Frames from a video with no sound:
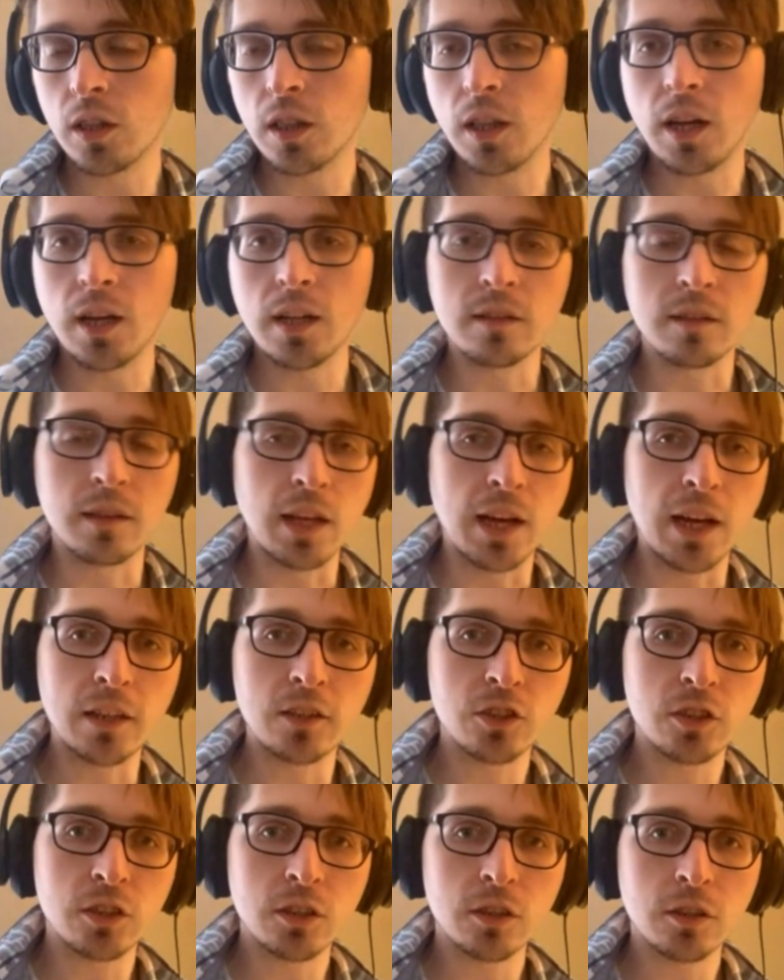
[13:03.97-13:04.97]
Lions
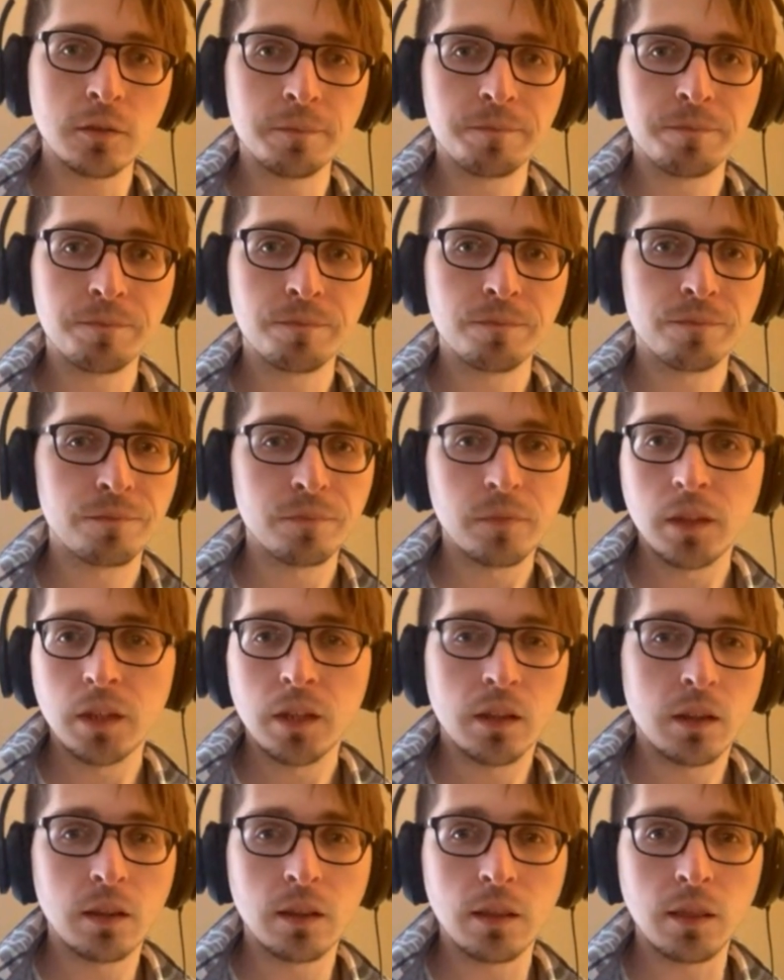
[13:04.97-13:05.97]
last year,
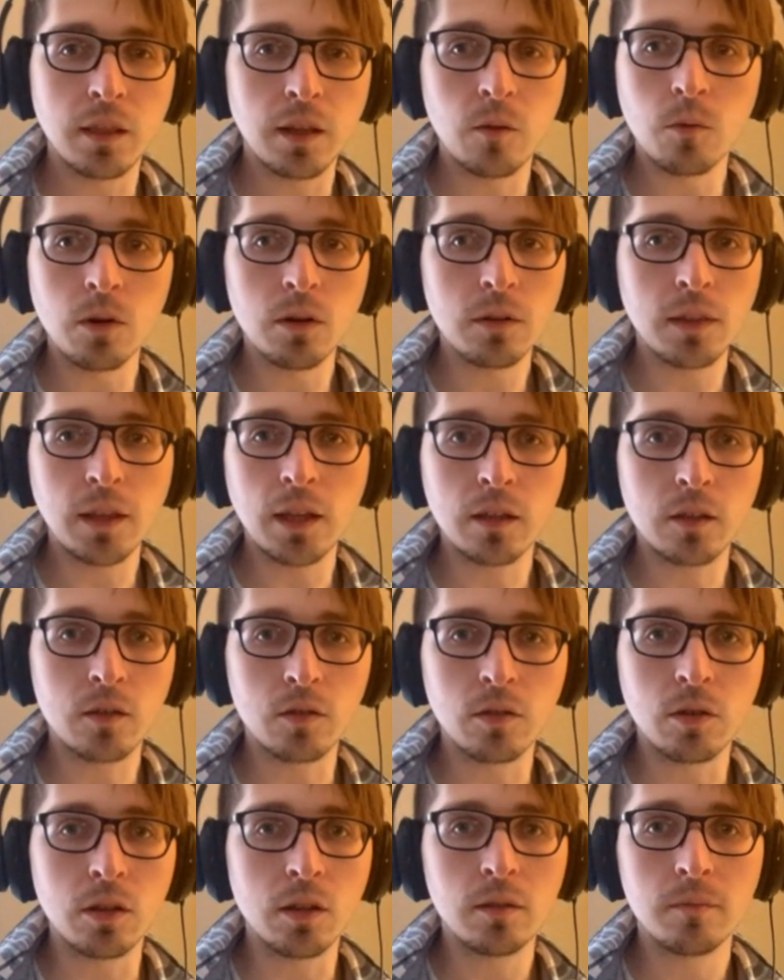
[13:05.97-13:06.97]
they weren't that
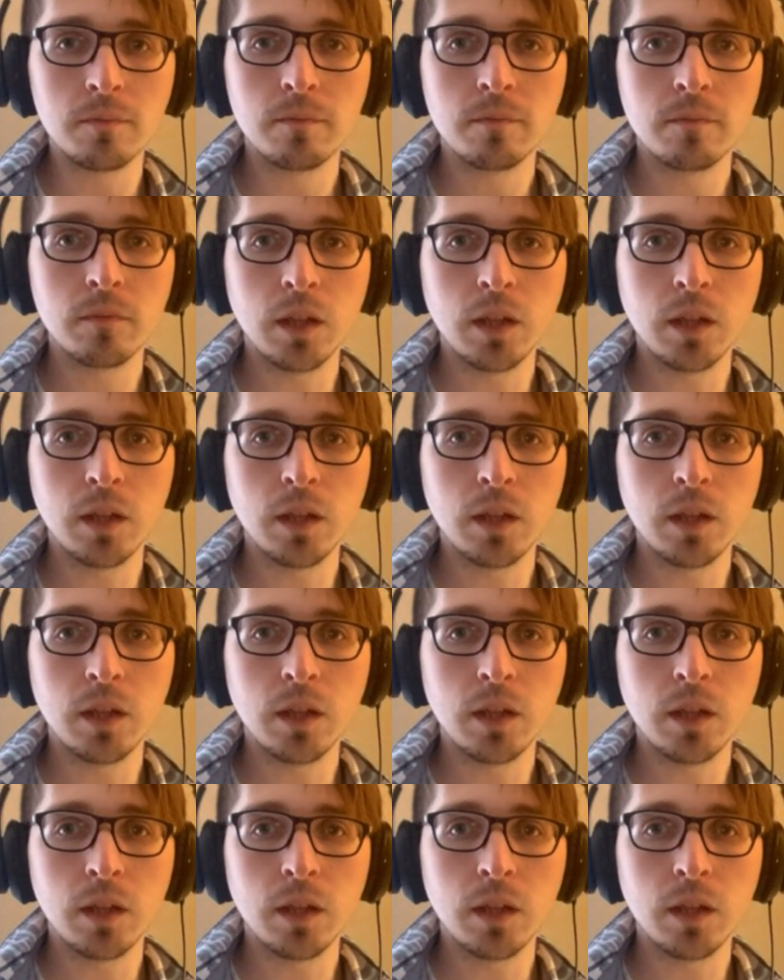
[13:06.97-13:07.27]
good.